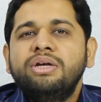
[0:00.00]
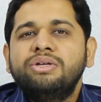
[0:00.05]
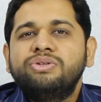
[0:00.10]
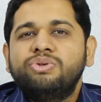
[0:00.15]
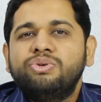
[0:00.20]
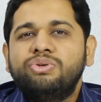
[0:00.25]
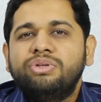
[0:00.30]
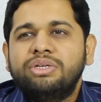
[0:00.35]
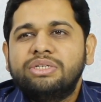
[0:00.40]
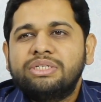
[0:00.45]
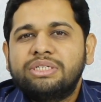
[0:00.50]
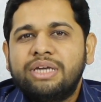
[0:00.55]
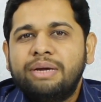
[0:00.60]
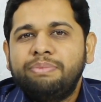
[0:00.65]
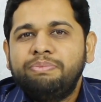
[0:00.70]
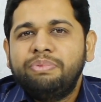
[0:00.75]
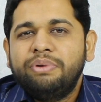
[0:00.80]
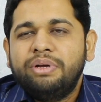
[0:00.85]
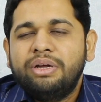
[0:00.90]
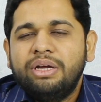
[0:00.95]
So the
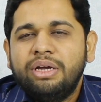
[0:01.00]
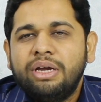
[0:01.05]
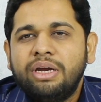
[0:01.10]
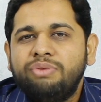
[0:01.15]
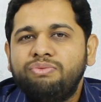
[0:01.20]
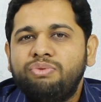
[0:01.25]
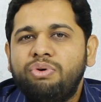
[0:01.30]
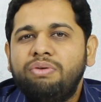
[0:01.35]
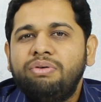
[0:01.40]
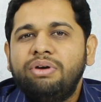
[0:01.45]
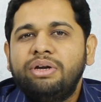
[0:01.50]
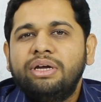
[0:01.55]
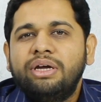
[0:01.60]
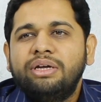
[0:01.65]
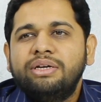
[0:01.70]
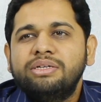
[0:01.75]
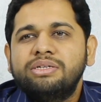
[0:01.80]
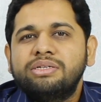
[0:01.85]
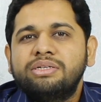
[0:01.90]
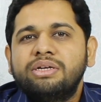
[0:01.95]
step involved
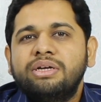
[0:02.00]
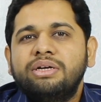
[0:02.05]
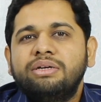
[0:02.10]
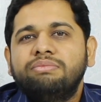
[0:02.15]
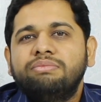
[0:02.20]
here is